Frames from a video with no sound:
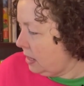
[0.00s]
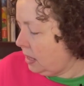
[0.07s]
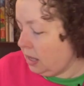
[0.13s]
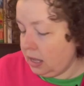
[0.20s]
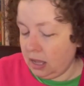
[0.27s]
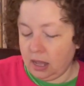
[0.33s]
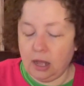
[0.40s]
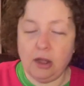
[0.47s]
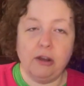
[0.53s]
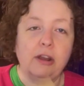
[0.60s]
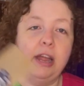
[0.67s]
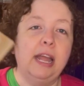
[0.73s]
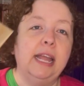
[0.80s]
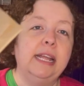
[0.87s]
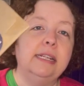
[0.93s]
All
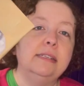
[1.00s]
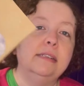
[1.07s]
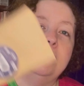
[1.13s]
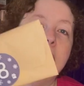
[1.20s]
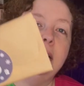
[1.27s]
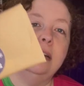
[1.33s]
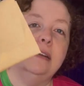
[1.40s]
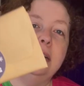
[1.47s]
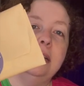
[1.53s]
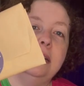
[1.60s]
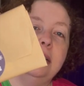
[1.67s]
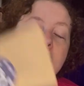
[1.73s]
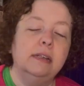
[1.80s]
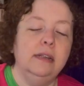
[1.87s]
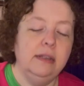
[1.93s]
right.
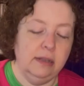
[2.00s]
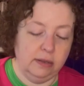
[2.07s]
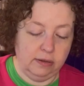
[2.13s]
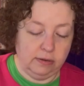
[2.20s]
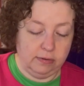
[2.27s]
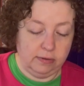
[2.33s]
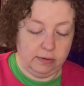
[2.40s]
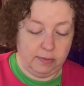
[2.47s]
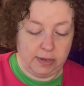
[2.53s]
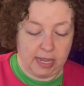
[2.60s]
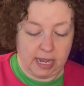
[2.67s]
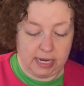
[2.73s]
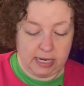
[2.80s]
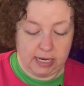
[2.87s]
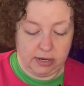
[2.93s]
What do we
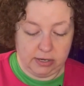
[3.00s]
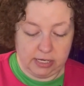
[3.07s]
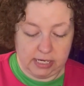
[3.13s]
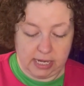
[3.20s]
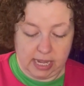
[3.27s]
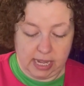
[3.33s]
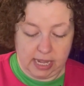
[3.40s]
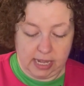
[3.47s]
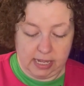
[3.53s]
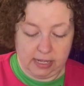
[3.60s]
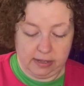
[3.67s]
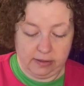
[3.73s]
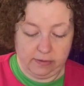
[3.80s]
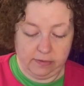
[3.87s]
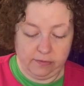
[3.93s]
got in here today?
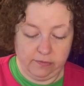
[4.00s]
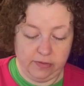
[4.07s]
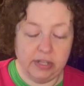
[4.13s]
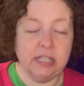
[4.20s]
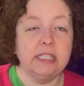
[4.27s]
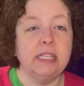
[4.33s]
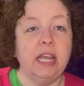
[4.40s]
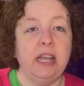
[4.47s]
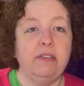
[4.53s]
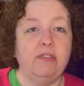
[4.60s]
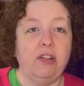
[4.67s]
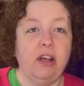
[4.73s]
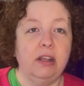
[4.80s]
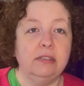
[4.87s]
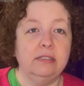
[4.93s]
Feels like
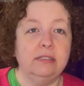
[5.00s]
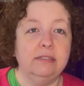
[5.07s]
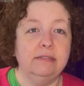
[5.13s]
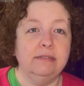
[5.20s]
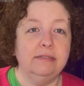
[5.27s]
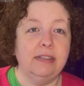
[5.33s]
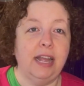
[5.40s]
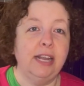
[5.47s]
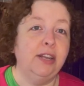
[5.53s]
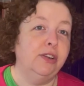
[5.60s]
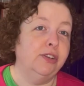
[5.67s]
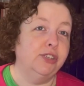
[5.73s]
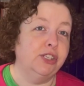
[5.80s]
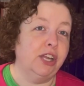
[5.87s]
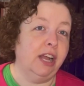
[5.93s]
floss. I know
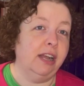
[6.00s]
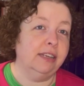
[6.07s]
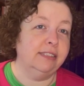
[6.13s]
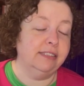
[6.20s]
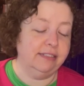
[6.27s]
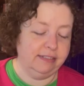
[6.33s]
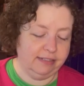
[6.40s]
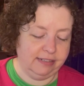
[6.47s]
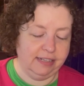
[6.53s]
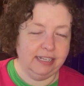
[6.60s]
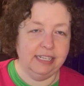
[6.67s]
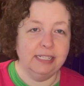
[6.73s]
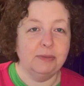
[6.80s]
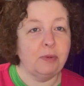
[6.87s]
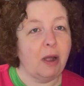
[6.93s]
you're shocked.
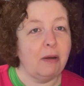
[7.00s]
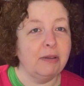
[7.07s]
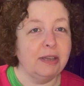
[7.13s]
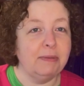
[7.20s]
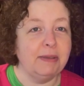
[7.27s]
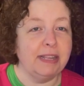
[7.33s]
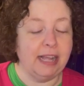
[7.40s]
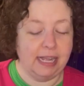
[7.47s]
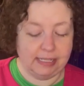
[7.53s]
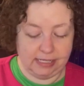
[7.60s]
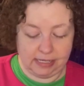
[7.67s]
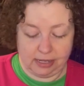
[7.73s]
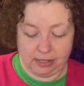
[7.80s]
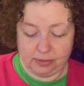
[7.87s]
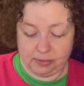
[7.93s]
Probably going to be classic
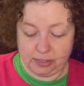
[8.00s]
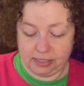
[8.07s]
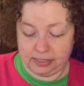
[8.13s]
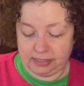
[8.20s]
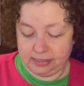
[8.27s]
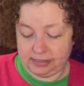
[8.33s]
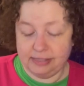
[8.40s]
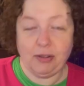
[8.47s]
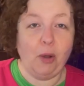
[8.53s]
Colorworks.